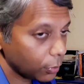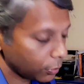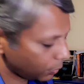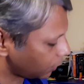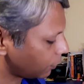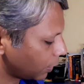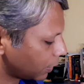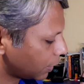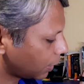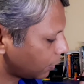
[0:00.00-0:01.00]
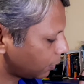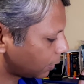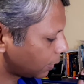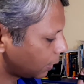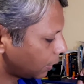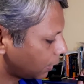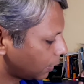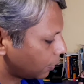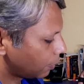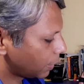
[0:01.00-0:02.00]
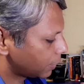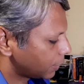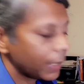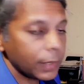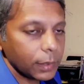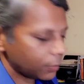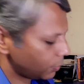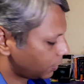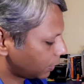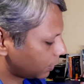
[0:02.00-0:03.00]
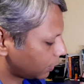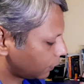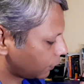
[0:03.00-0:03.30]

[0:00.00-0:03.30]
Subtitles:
you can work that out, plus 8 into 6 is